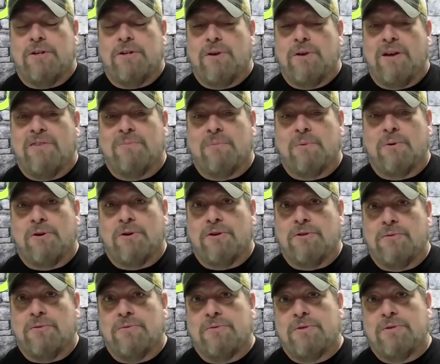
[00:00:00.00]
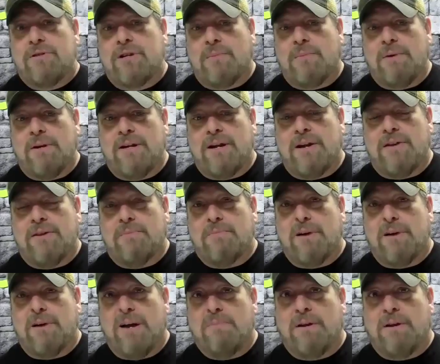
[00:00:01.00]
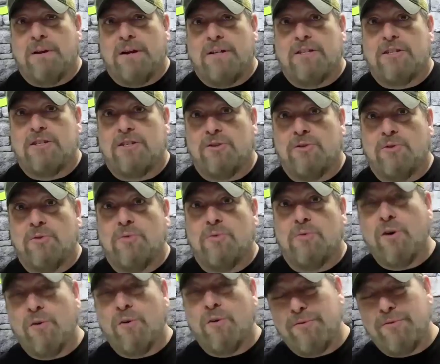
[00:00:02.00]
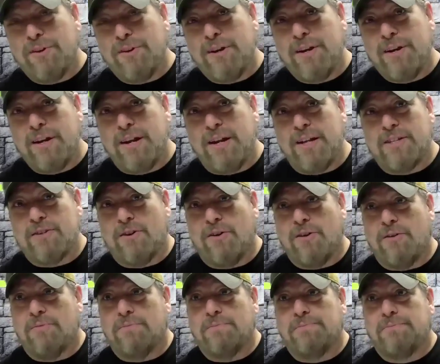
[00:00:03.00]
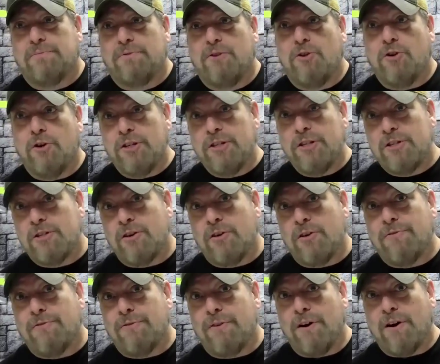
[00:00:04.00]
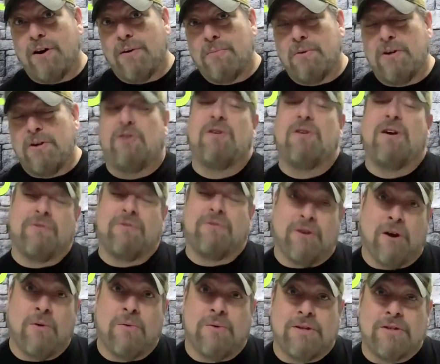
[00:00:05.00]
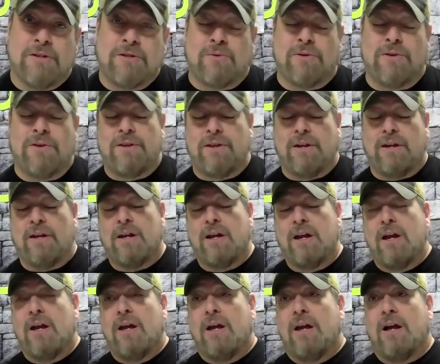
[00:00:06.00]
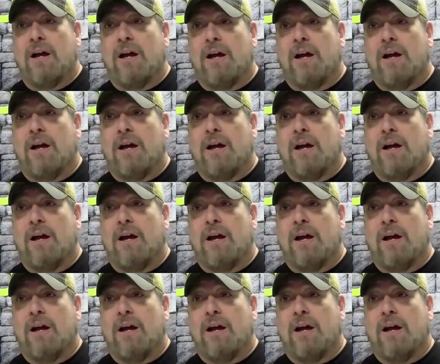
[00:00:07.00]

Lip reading: We do have more news coming down the pipeline soon, hopefully. It's all good so far, but you never know with this sort of thing.